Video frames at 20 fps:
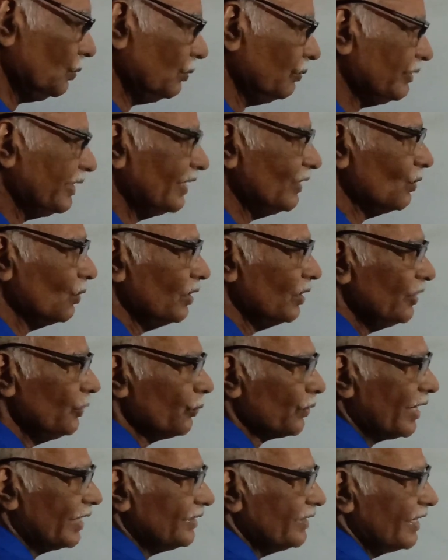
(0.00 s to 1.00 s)
Then only you
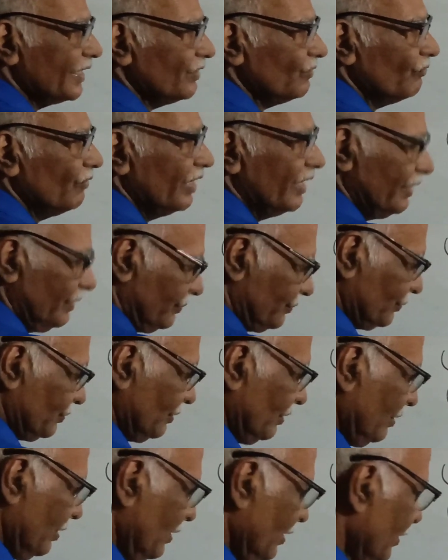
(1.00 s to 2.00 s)
get the inverse.
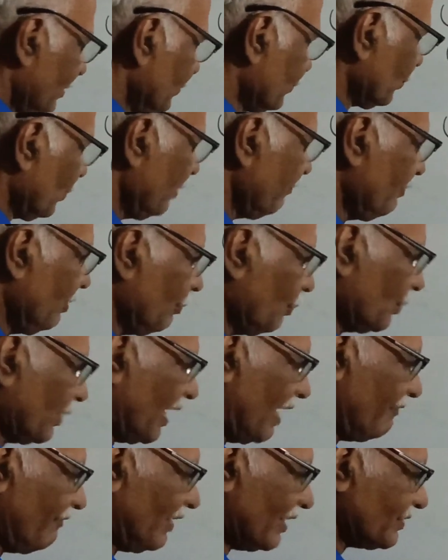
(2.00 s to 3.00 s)
So if you put
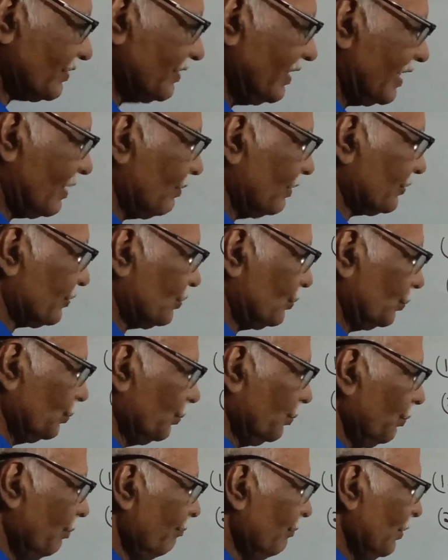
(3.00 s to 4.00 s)
fx equals
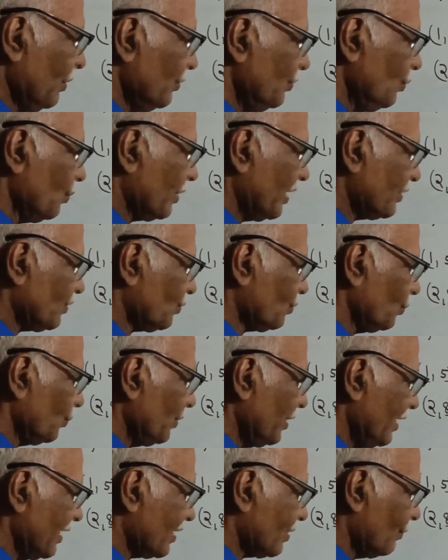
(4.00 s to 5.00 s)
2, you get 2
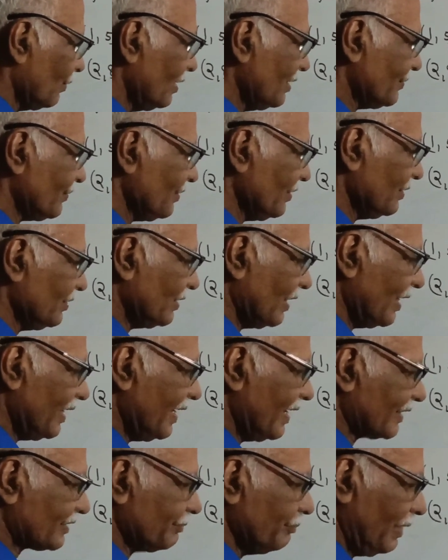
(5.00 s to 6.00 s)
equals
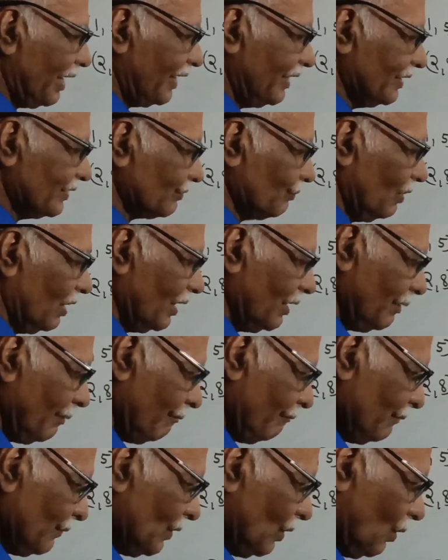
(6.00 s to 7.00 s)
3x minus 1,
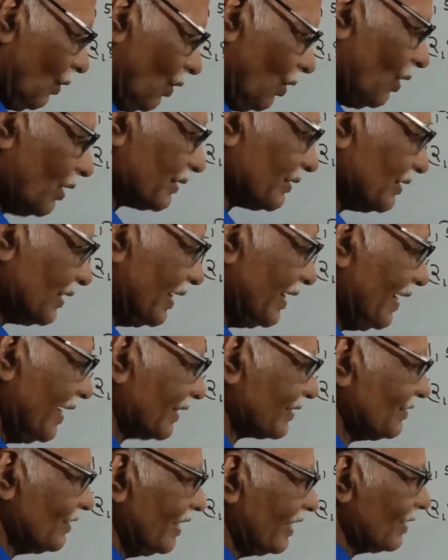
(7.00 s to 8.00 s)
or
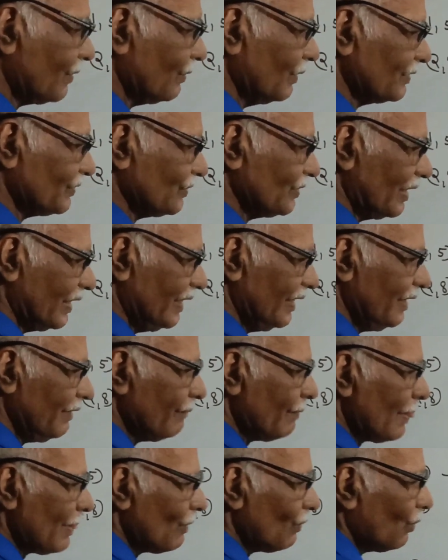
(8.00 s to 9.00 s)
3x equals 3,
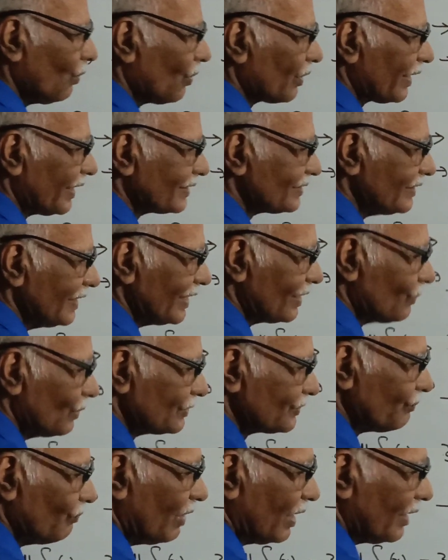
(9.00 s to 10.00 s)
or x
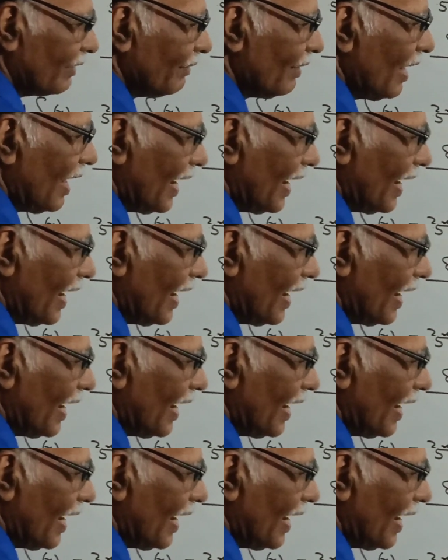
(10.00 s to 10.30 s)
equals 1.